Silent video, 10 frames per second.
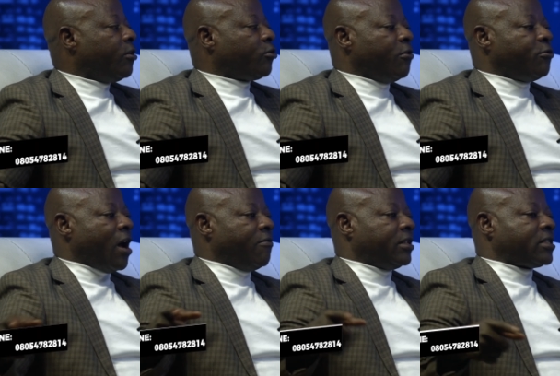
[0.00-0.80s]
Mm. So if you
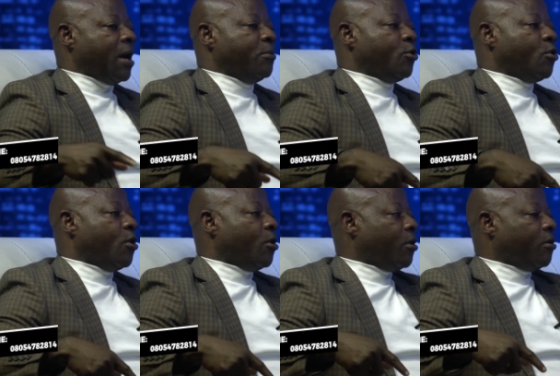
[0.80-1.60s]
have a time you
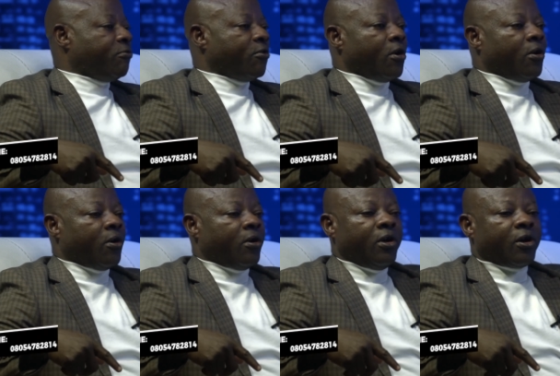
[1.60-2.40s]
go
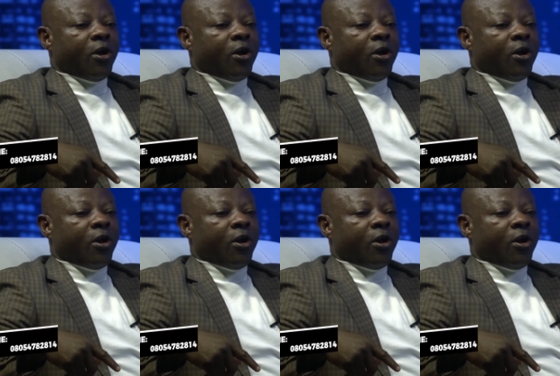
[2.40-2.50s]
for